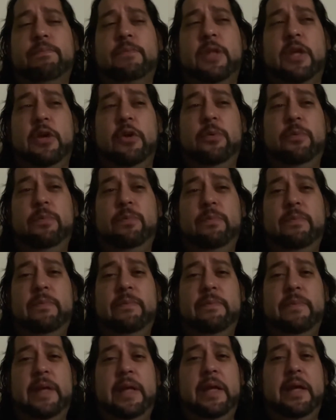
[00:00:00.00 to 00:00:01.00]
cute
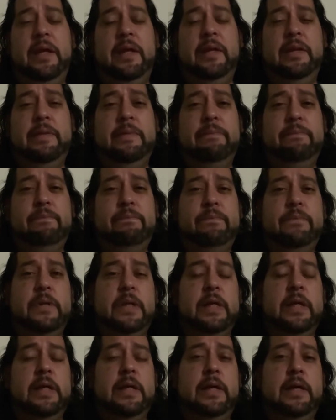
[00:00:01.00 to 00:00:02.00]
and
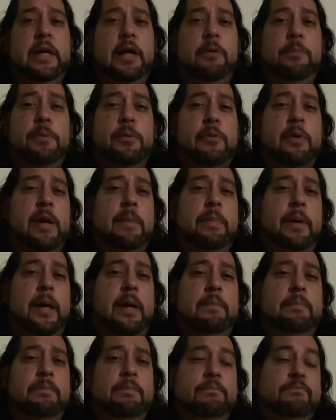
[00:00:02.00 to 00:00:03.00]
help her
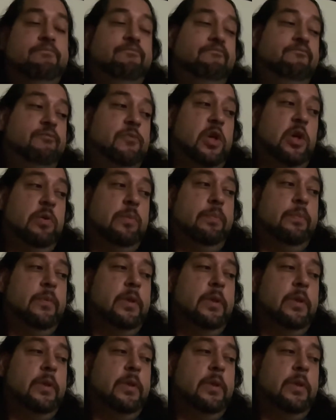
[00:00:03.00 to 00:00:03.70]
grandpa. So